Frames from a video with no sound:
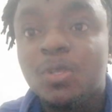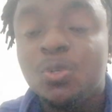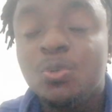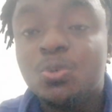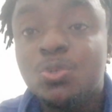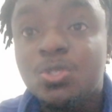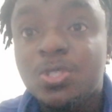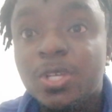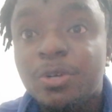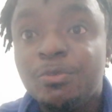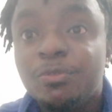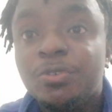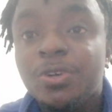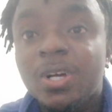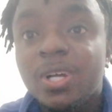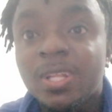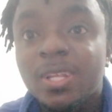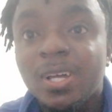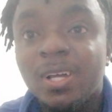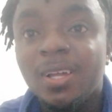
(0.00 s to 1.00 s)
You say,
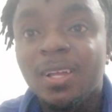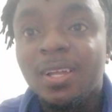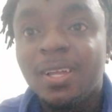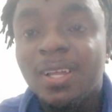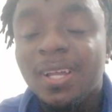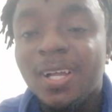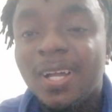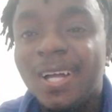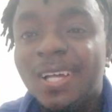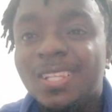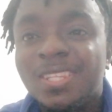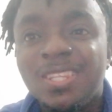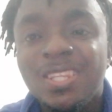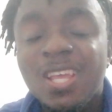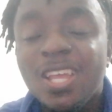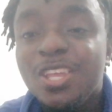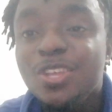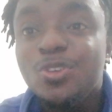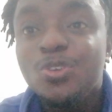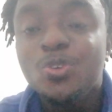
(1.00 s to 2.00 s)
Father, I
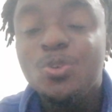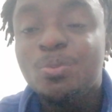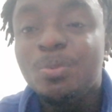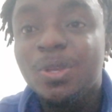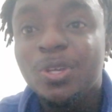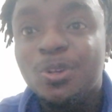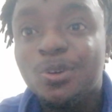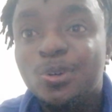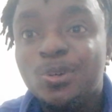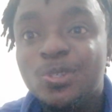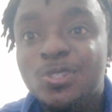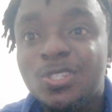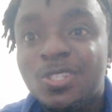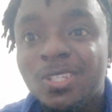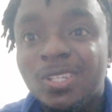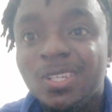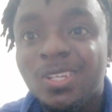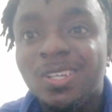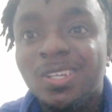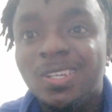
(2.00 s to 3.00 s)
thank you
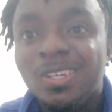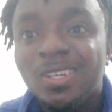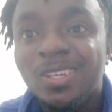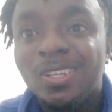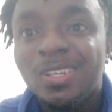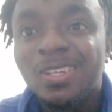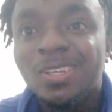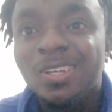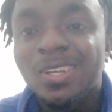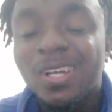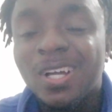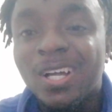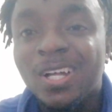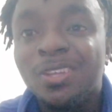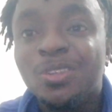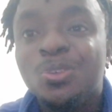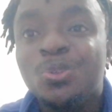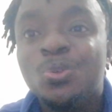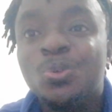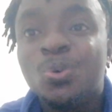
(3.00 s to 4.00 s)
because
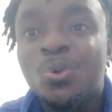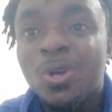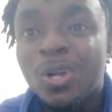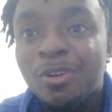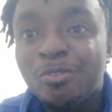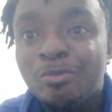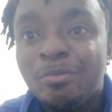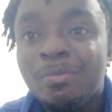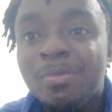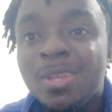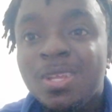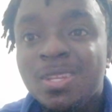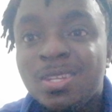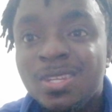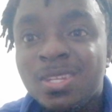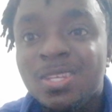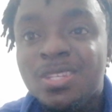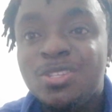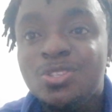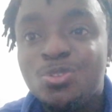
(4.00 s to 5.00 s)
I, you have
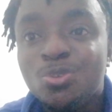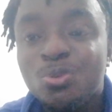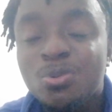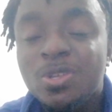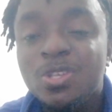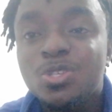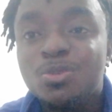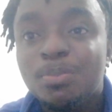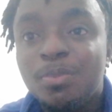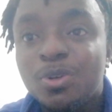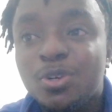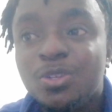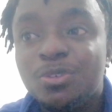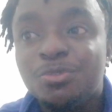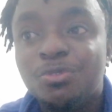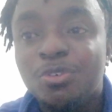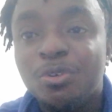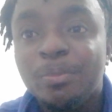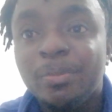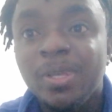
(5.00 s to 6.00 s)
made it to this
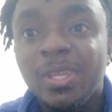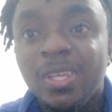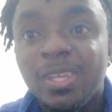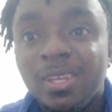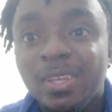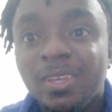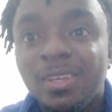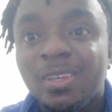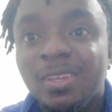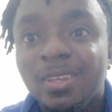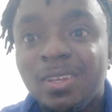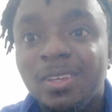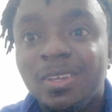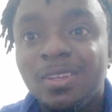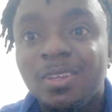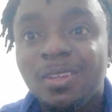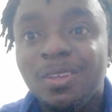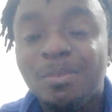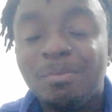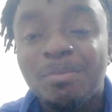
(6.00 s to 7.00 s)
point for me.
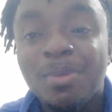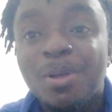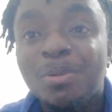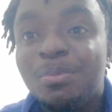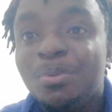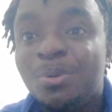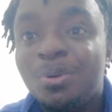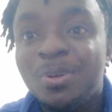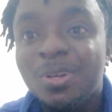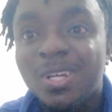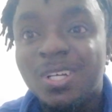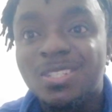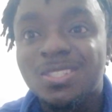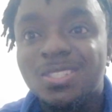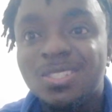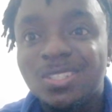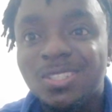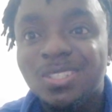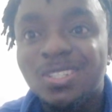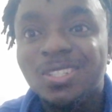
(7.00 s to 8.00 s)
My
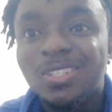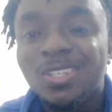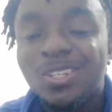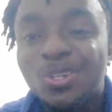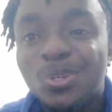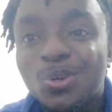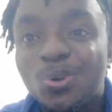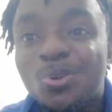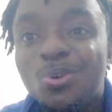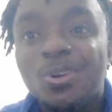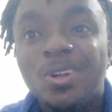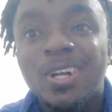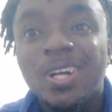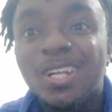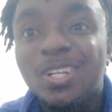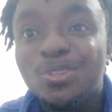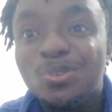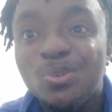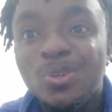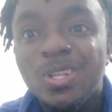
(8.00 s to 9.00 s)
brothers,
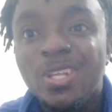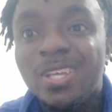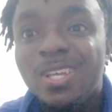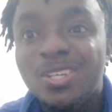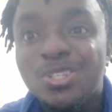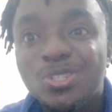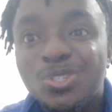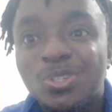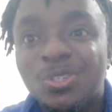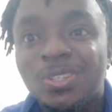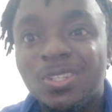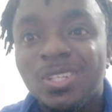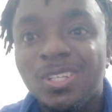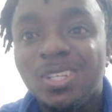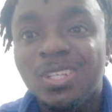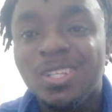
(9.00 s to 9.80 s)
congratulations.